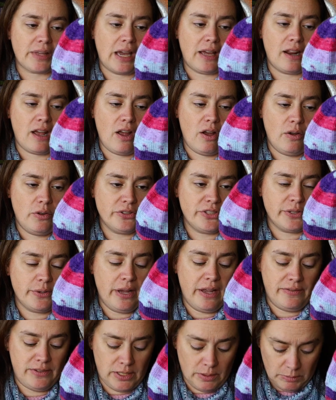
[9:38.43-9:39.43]
And I also
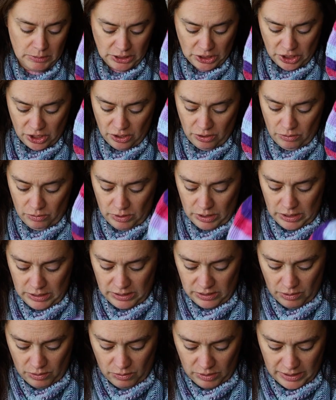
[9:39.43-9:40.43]
have some Lagoon.
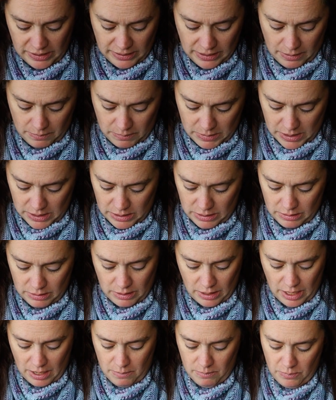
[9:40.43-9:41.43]
So, because
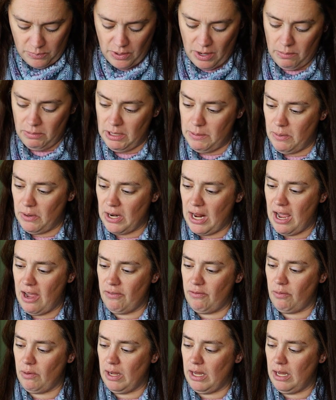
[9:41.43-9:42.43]
I'm probably about
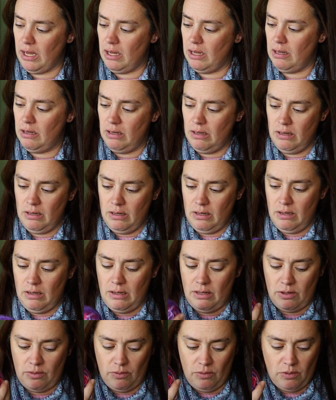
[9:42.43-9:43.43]
halfway
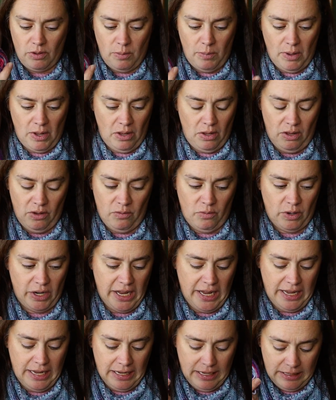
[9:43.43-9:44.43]
through the ball of what I
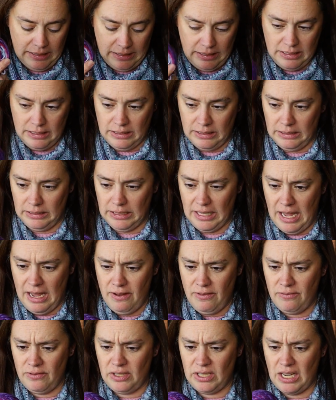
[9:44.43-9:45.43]
had
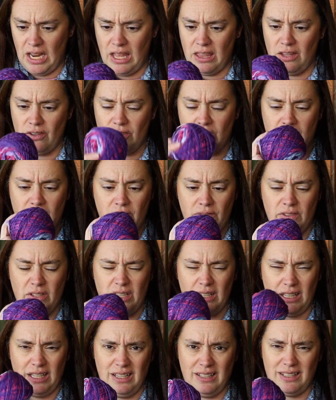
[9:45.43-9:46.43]
left, and there's
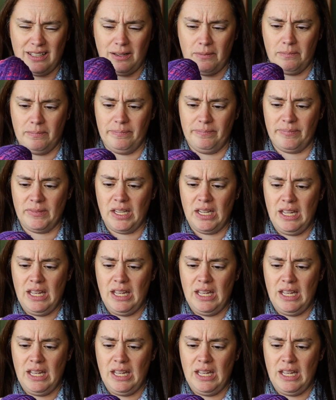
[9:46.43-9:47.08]
definitely some